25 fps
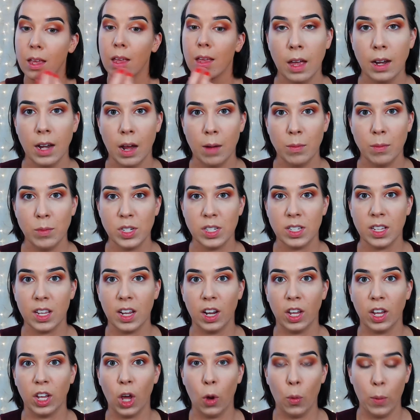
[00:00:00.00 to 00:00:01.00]
I'm just
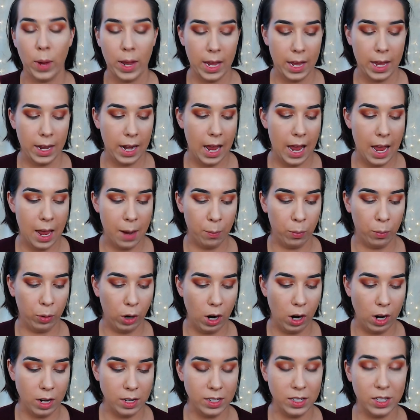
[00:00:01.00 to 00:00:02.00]
gonna go in and
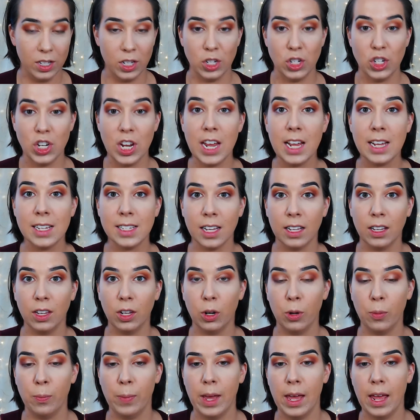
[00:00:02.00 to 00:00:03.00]
bronze the cheeks a
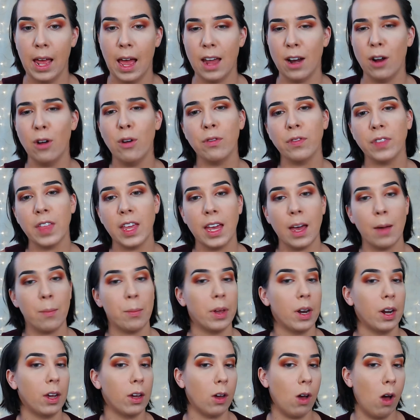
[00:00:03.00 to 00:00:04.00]
little bit. I don't think I'm
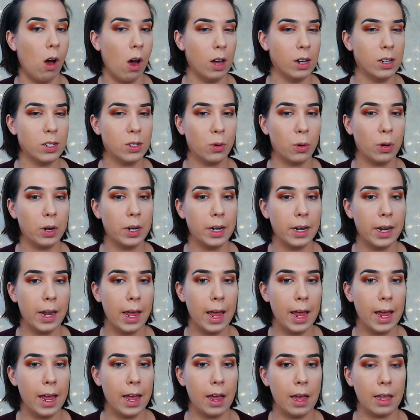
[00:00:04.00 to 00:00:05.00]
gonna contour
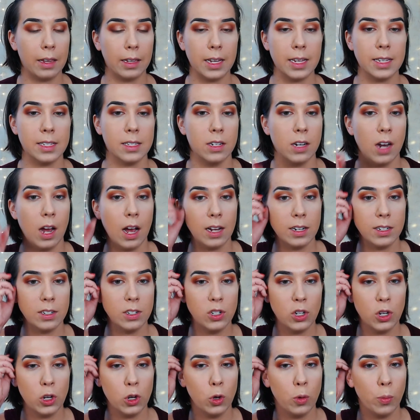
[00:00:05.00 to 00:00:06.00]
today, at least not
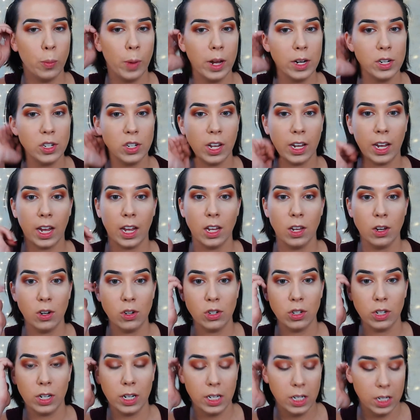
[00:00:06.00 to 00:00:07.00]
too much like I
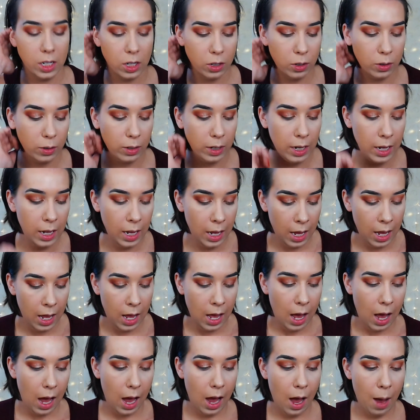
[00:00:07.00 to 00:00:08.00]
usually do.
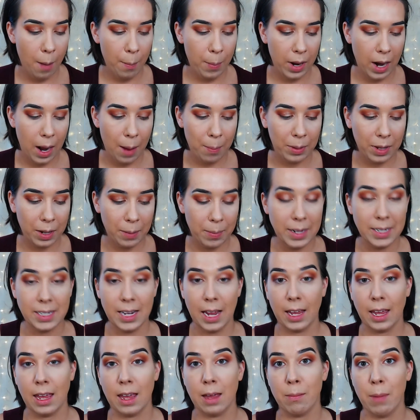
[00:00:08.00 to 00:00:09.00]
But I'm gonna be
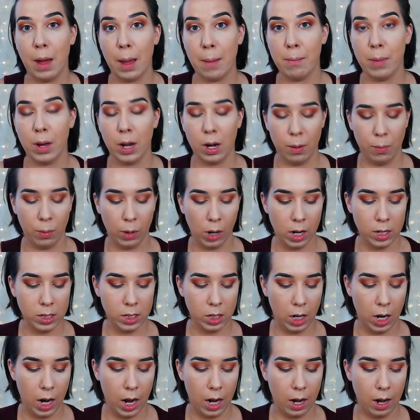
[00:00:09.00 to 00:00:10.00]
taking my butter
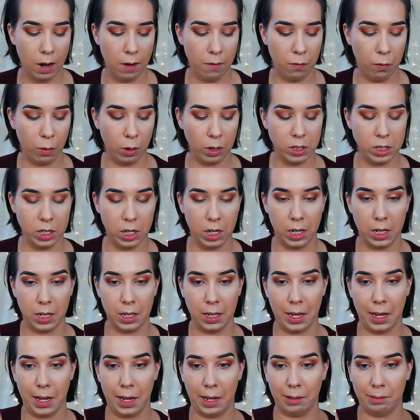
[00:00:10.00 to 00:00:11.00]
bronzer, and
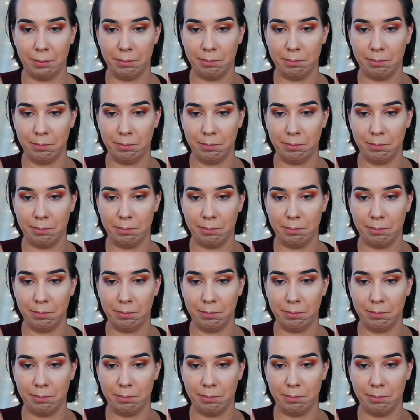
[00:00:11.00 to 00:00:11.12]
unfortunately,